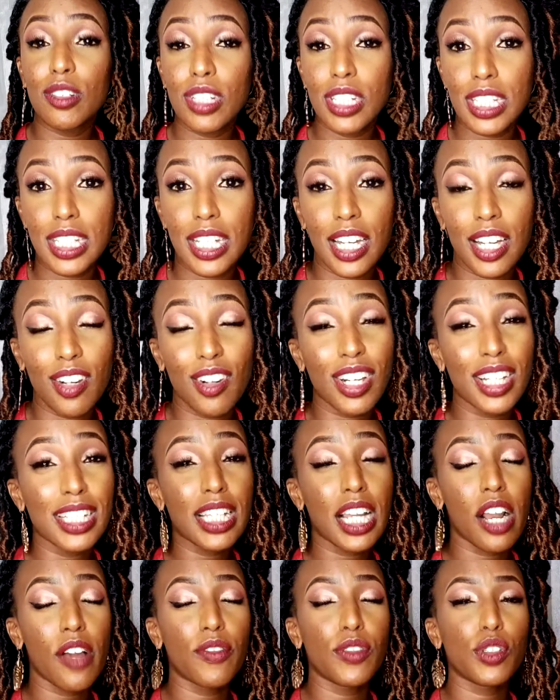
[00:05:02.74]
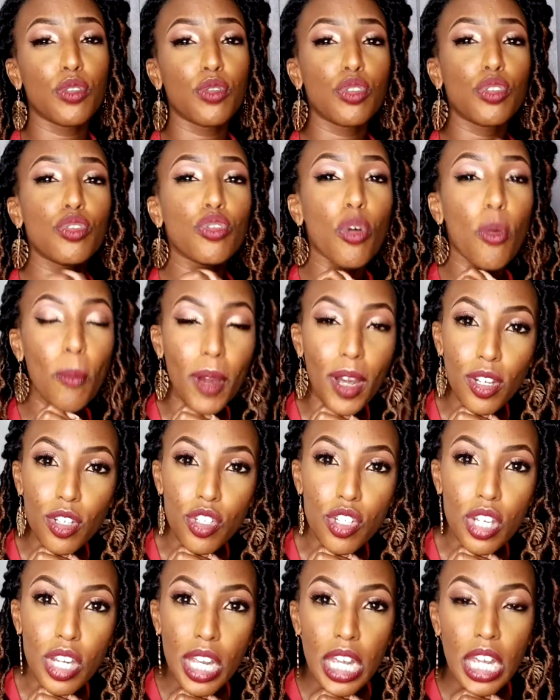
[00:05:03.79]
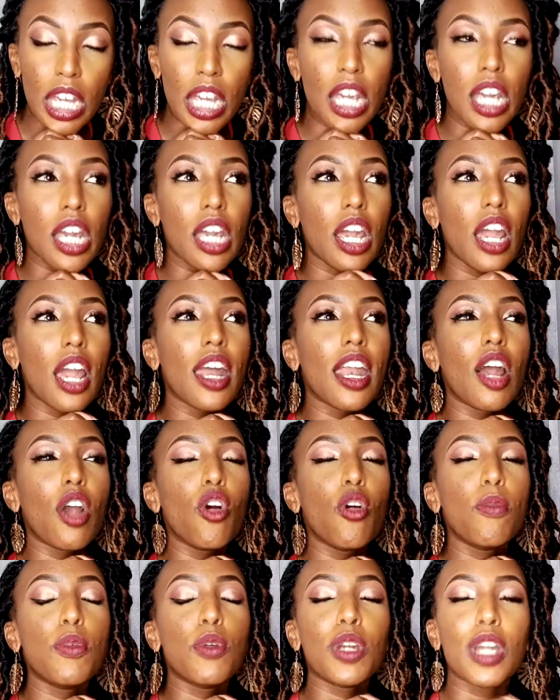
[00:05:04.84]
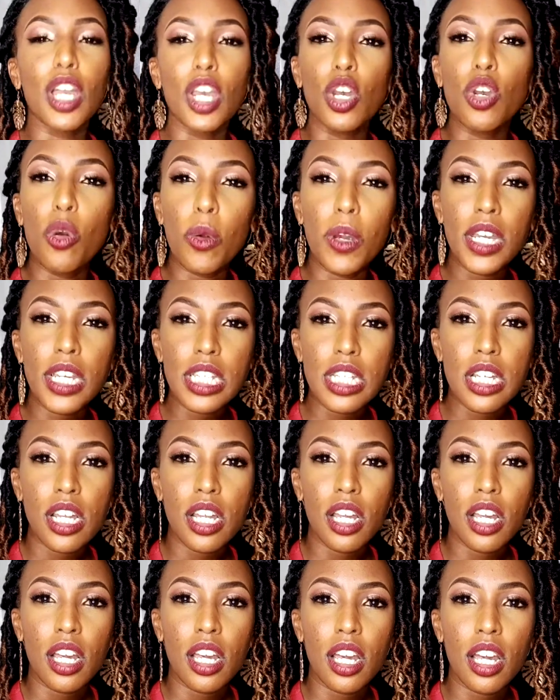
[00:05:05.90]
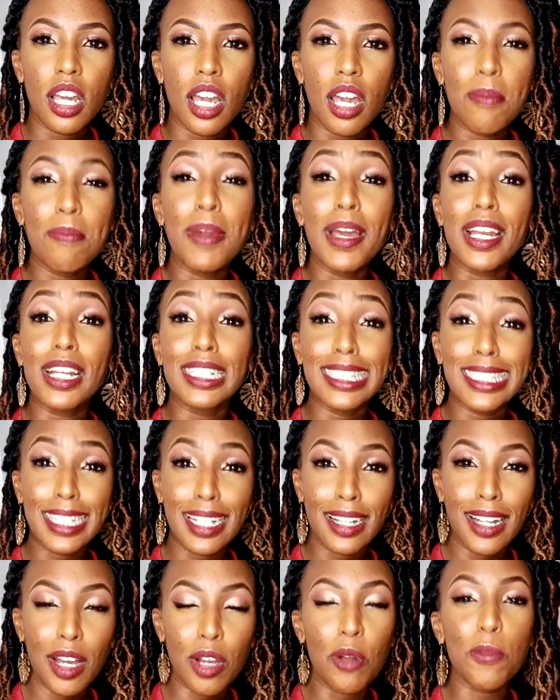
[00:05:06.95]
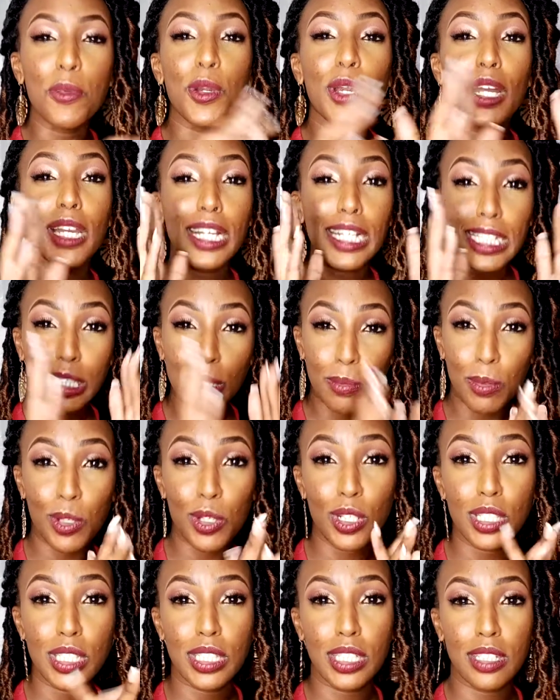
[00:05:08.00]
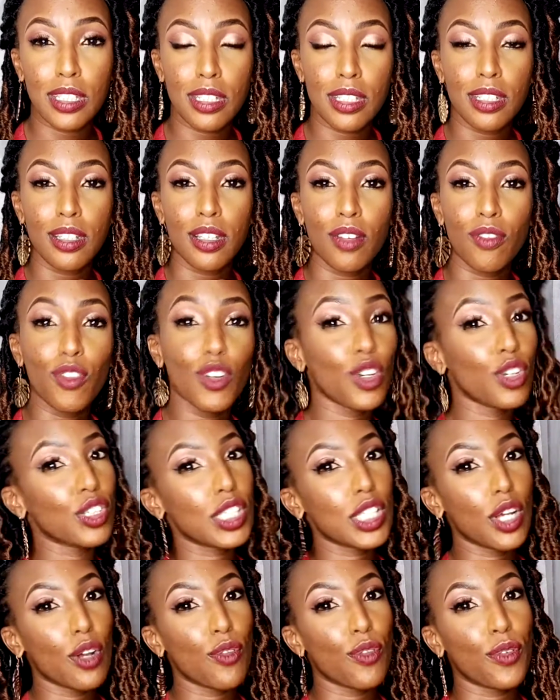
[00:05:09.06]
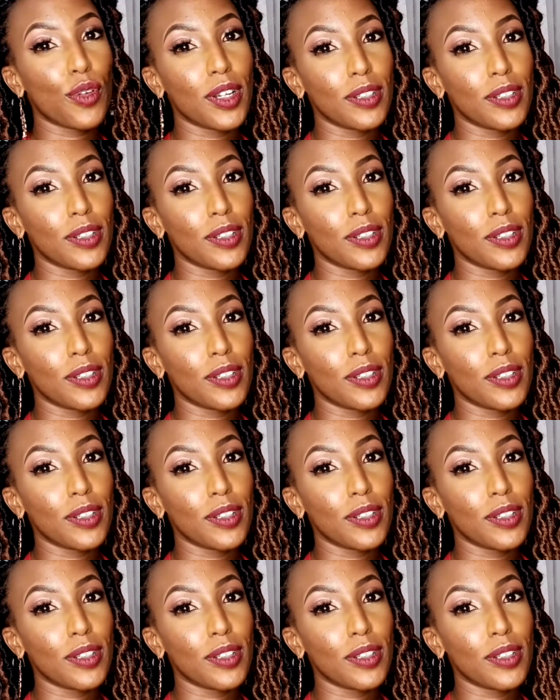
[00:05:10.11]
this day, Christ loves you so much. And I hope you can know it. Better still, I hope you can experience it for yourself.